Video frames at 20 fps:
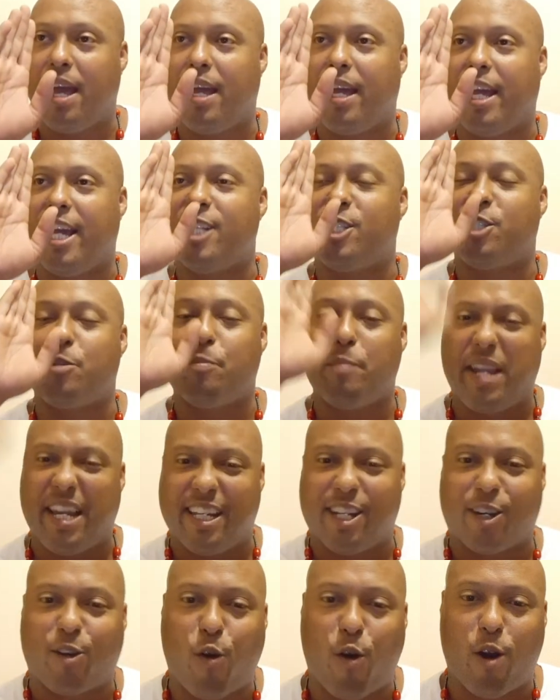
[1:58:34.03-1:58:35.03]
It's me and
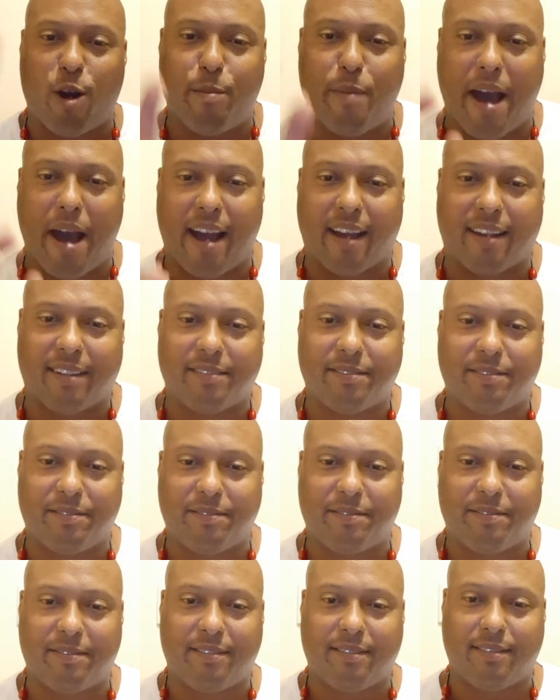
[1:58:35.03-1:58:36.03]
the quarterback.
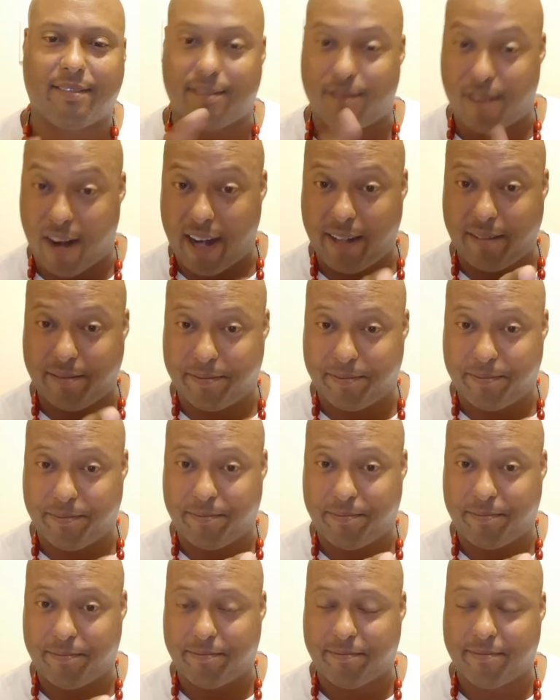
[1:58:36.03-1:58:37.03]
Right?
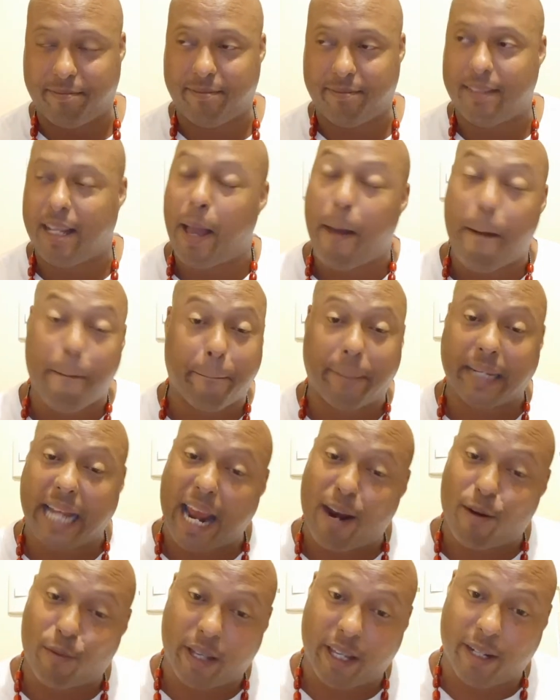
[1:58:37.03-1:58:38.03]
But I
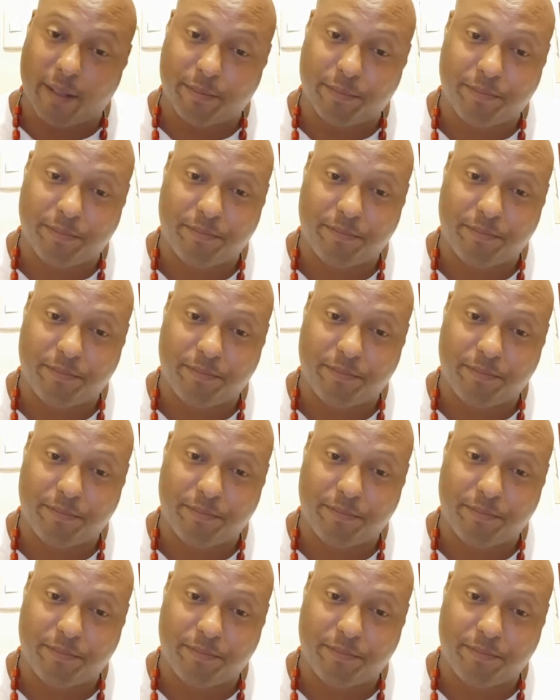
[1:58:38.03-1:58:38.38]
don't get him.